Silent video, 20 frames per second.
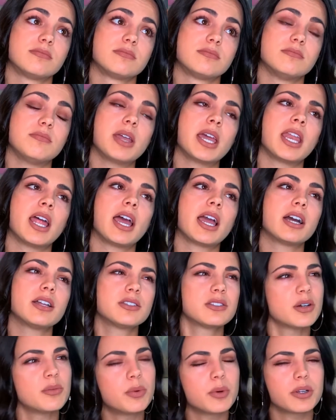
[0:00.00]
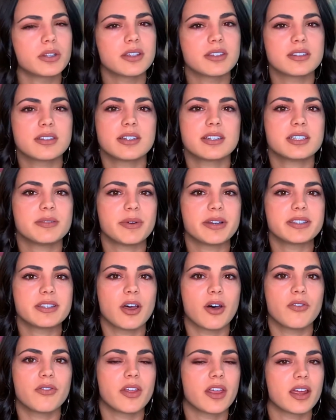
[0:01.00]
man, I got so bored listening to
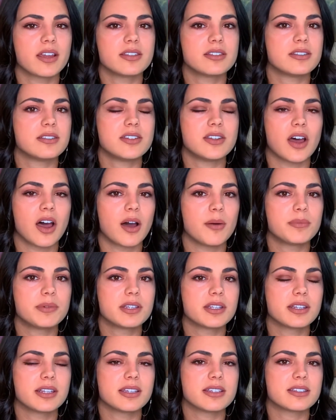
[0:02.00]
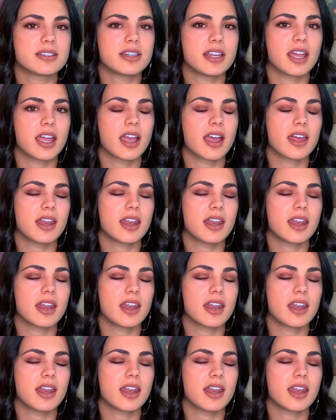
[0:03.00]
myself that I stopped listening,